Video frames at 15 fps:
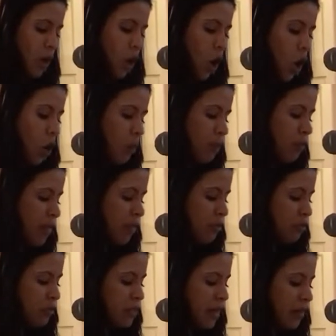Hope that
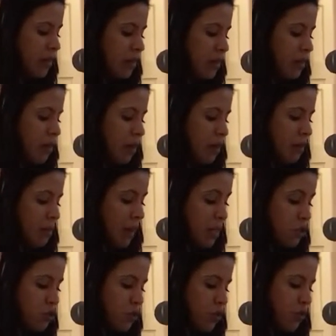through telling
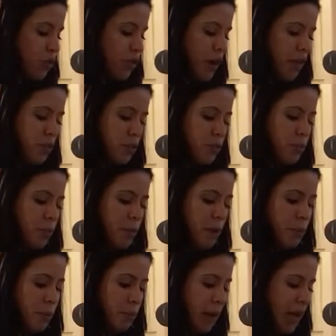my truth, others will be
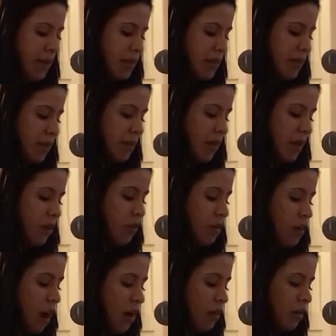reminded that they are
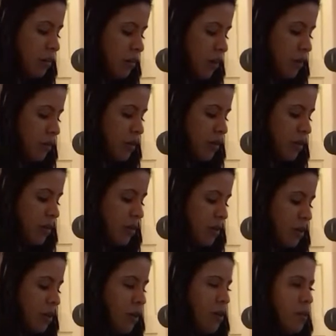not alone.
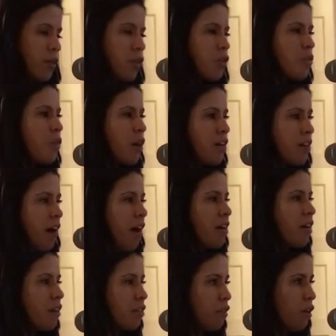You are
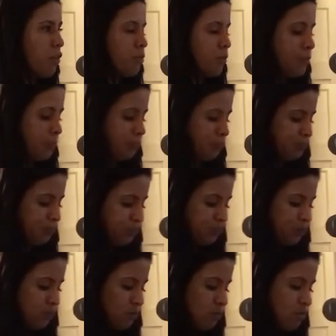not alone.
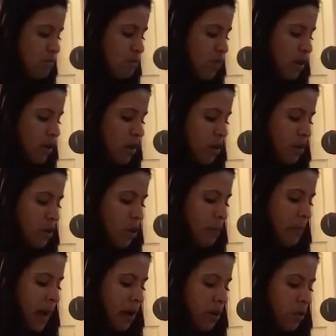No
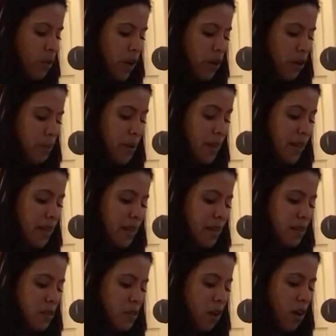matter what your
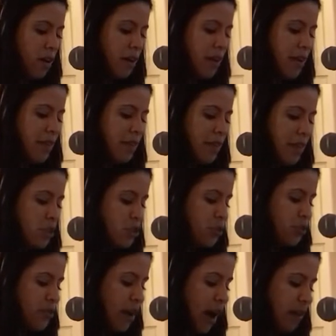beginnings are, they do
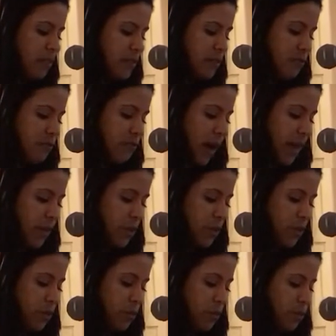not define
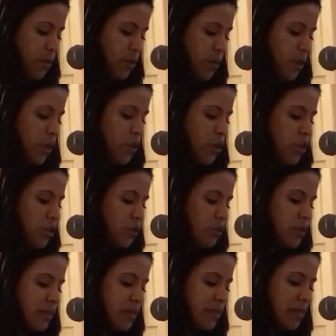you.
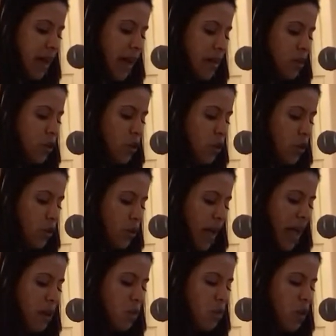You decide who
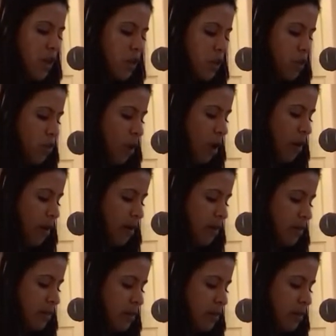and what you are.